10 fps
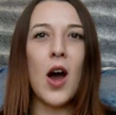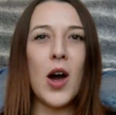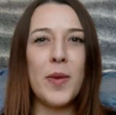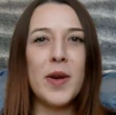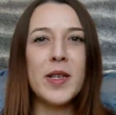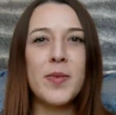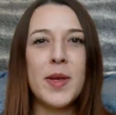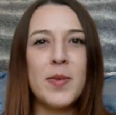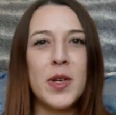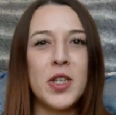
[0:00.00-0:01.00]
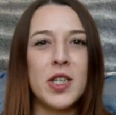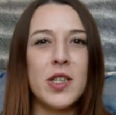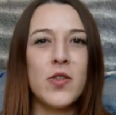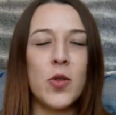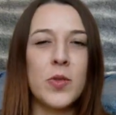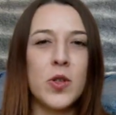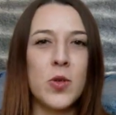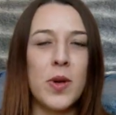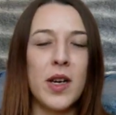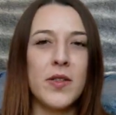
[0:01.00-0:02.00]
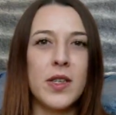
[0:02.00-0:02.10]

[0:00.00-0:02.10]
Hi, my name is Beth Burgess from Sort My Life